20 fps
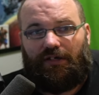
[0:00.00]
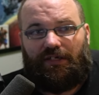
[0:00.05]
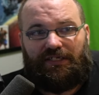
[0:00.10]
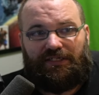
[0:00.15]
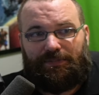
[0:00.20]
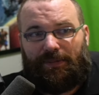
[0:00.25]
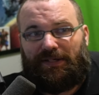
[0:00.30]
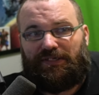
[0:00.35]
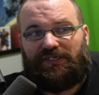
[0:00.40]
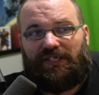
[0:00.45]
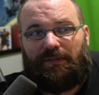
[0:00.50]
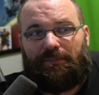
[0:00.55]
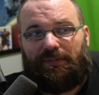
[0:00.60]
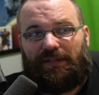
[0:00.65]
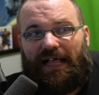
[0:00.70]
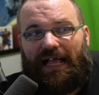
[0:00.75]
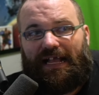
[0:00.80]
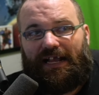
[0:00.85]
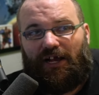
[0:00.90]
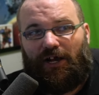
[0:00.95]
especially
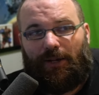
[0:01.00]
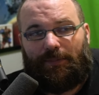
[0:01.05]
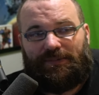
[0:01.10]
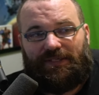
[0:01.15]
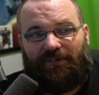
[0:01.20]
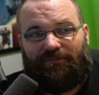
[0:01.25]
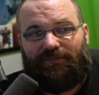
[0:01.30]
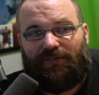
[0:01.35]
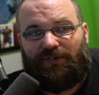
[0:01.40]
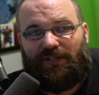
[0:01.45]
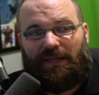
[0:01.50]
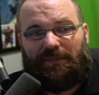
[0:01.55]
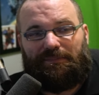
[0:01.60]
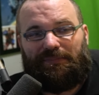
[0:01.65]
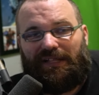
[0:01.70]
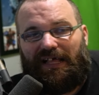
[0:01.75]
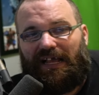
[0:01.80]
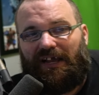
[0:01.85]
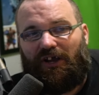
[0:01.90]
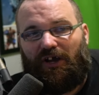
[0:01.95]
Black Ops. I feel like
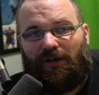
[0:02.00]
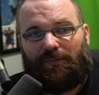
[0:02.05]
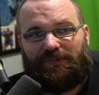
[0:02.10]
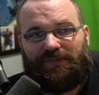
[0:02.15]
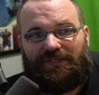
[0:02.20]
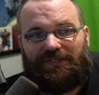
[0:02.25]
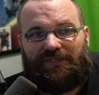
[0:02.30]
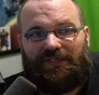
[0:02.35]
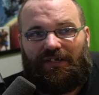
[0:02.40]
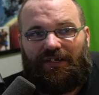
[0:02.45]
Black Ops is